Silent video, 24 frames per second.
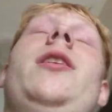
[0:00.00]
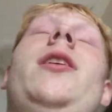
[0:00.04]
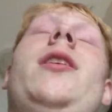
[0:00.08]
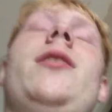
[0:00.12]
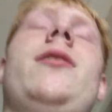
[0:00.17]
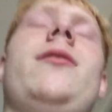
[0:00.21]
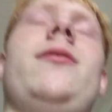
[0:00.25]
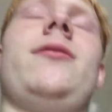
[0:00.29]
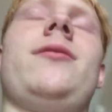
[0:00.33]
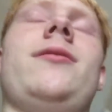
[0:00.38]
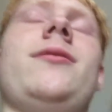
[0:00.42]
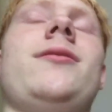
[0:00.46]
Yeah,
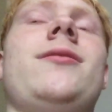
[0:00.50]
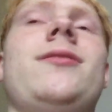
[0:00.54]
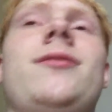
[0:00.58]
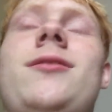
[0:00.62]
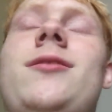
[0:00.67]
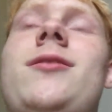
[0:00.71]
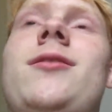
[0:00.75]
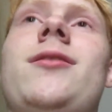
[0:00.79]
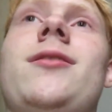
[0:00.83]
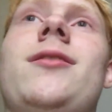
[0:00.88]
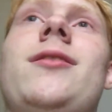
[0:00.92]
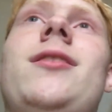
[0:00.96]

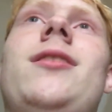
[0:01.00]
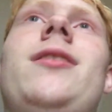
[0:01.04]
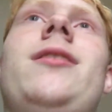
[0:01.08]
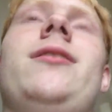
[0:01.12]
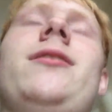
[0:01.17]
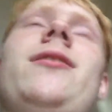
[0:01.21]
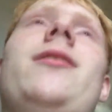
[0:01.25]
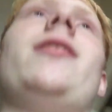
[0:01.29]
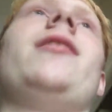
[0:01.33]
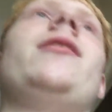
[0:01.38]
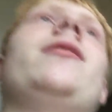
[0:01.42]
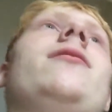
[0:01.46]

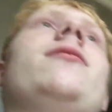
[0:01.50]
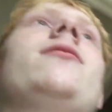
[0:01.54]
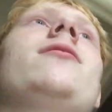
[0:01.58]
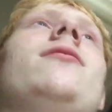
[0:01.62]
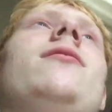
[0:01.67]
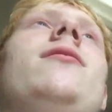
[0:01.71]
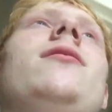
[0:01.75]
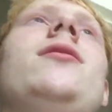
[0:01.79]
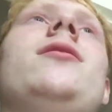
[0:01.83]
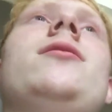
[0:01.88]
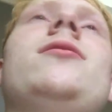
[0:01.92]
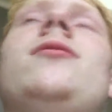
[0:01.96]
dang,
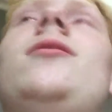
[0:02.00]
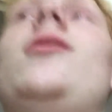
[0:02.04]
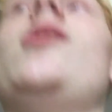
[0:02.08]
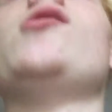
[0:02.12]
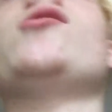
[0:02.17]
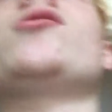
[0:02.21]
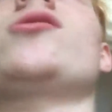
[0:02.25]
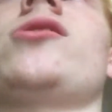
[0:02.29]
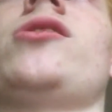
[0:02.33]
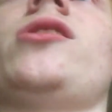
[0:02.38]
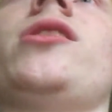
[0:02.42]
that's a long